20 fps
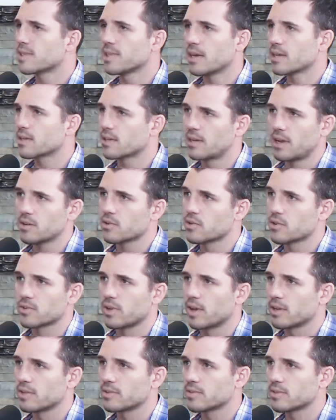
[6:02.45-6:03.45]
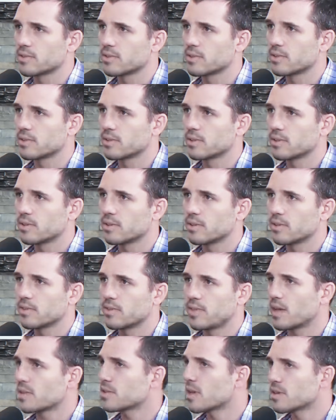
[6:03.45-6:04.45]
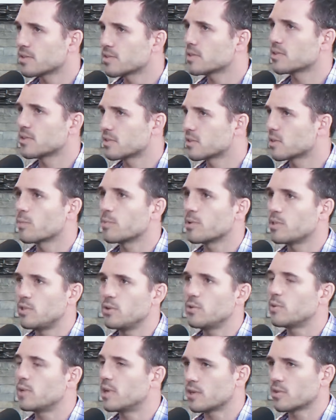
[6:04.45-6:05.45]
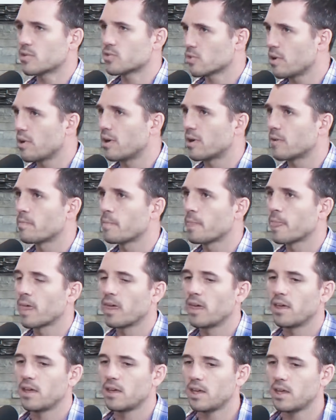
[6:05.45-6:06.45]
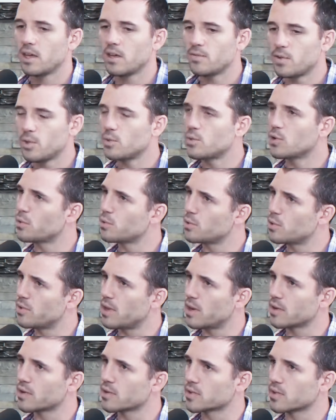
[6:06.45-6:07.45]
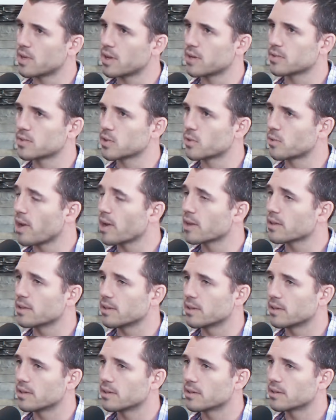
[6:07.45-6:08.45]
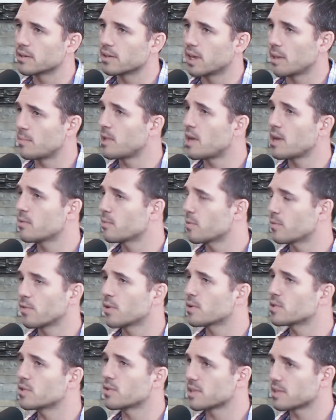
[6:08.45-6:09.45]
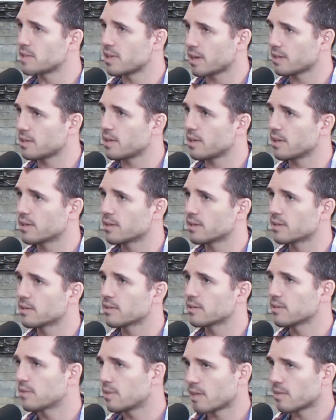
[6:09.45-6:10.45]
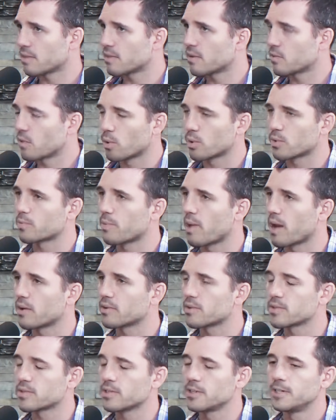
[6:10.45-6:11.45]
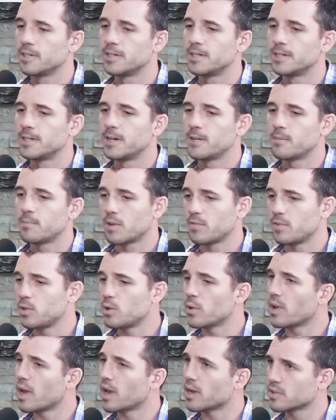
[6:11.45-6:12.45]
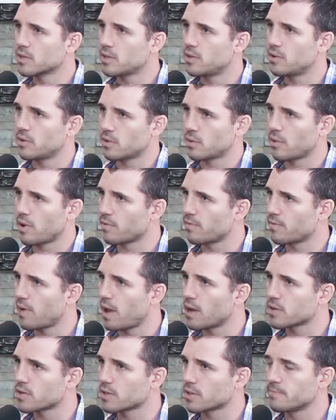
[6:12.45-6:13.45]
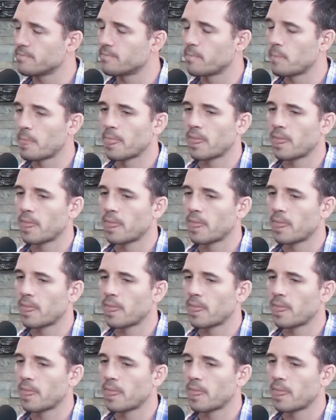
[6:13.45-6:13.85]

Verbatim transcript: select an exercise. That doesn't determine you getting strong. If you don't do the exercise correctly, and I'm not even referring to the technique, that of course matters. But if you don't execute it in the right fashion,